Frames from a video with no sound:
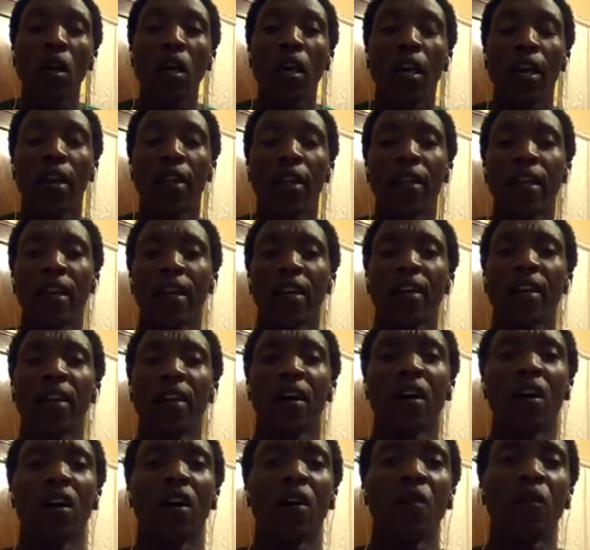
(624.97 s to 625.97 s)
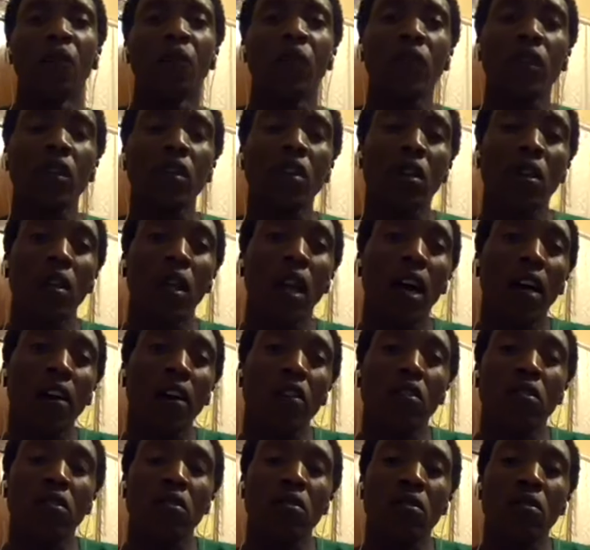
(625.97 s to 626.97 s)
And then,
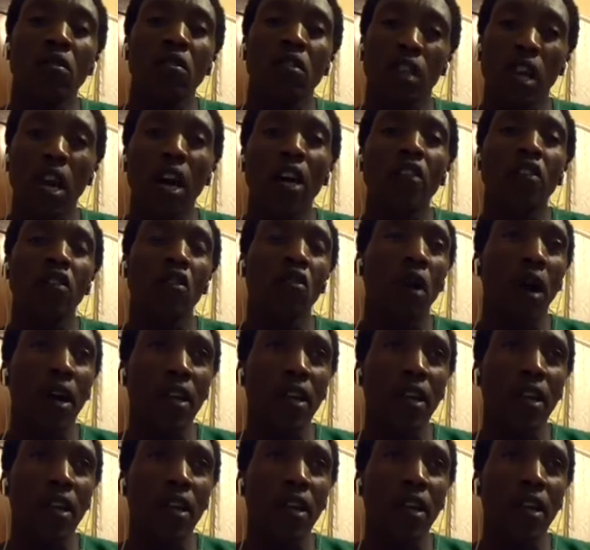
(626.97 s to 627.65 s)
so